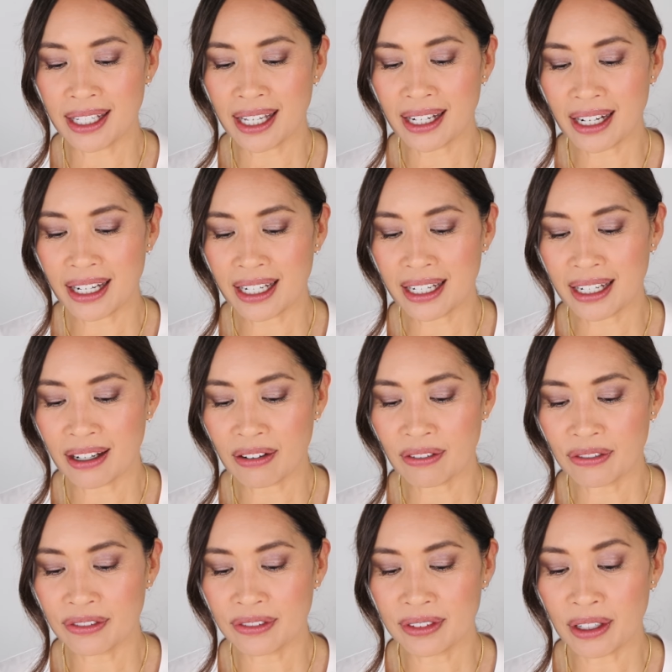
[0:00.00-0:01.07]
and I
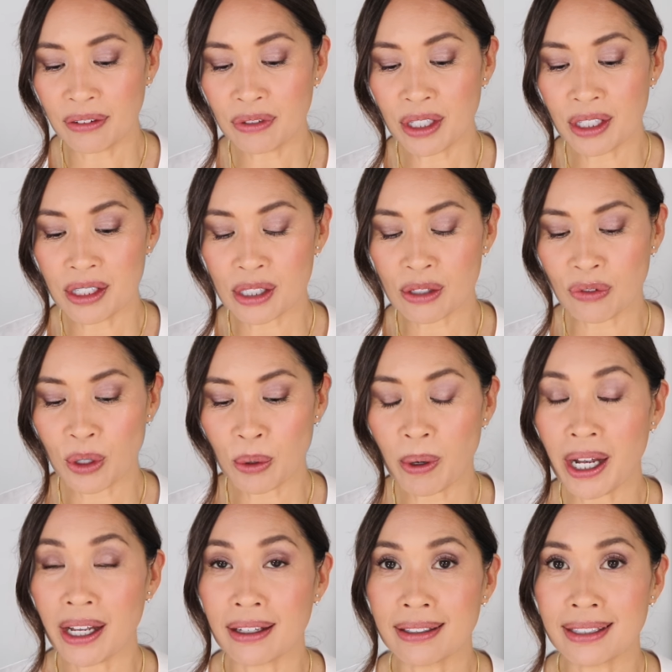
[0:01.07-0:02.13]
have loved this for a
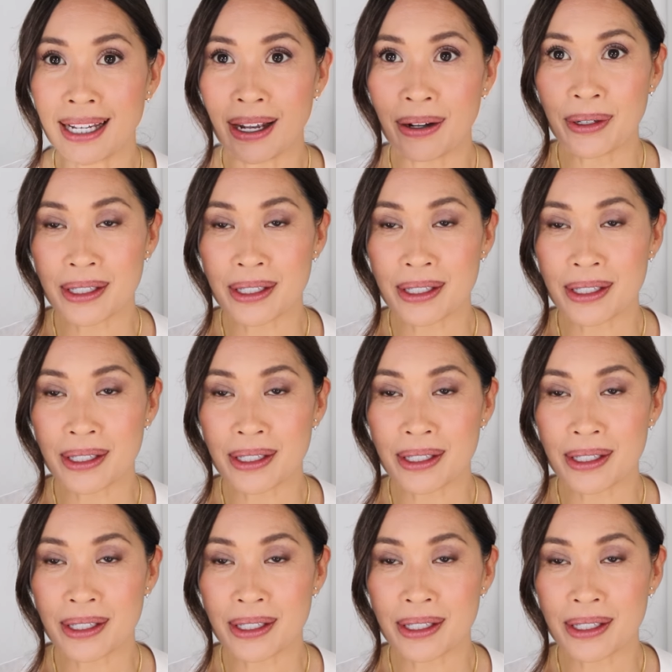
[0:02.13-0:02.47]
while now.